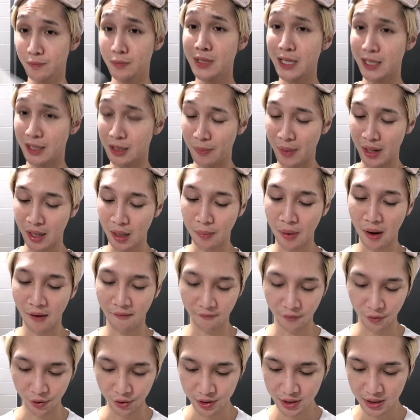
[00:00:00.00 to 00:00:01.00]
take the makeup
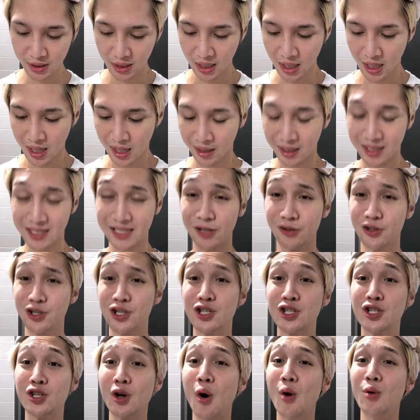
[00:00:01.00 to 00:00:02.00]
off first because they're
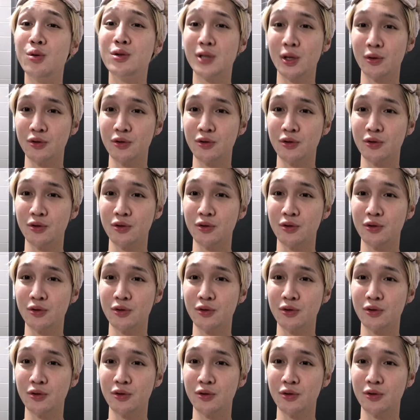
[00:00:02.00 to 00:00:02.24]
so,